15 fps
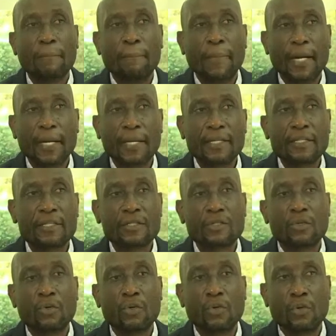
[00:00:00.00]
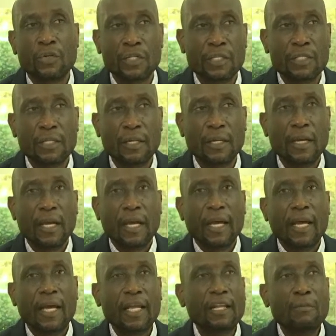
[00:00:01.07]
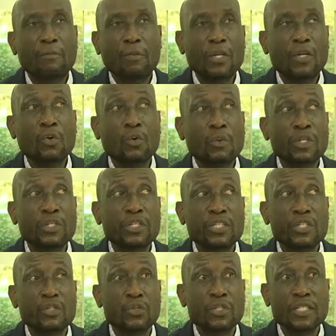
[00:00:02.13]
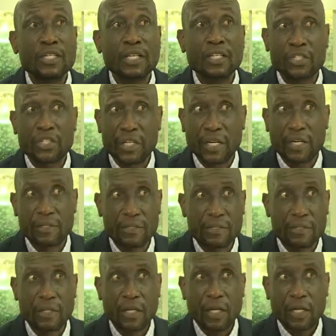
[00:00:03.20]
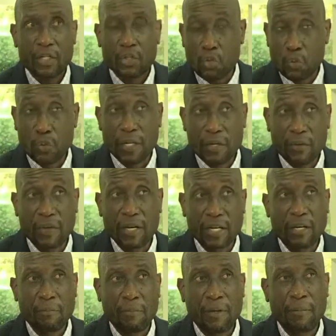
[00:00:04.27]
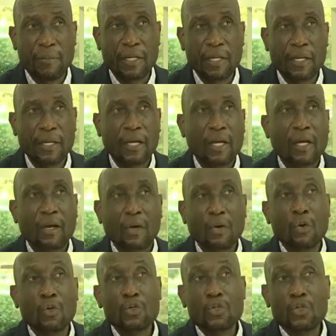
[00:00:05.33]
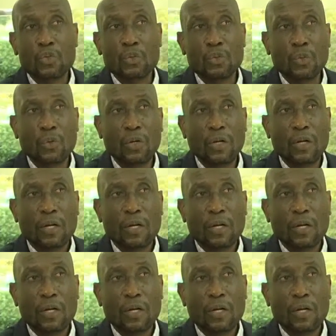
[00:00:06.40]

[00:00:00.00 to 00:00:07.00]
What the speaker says: Markets Authority. Anybody who wishes to sell shares to the Ugandan public goes to